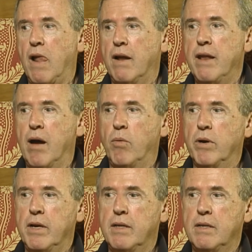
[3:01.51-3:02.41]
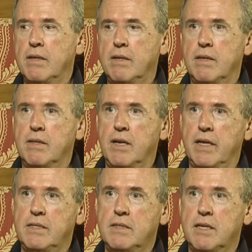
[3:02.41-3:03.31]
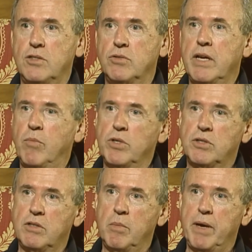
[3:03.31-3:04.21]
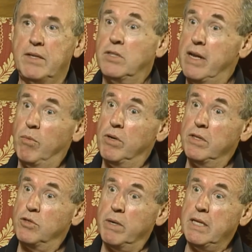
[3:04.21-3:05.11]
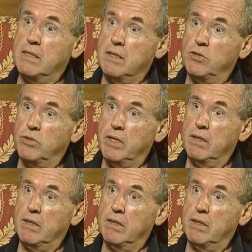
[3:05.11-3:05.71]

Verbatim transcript: now we're in the 19th century and we turn the page and now we're in the 20th century.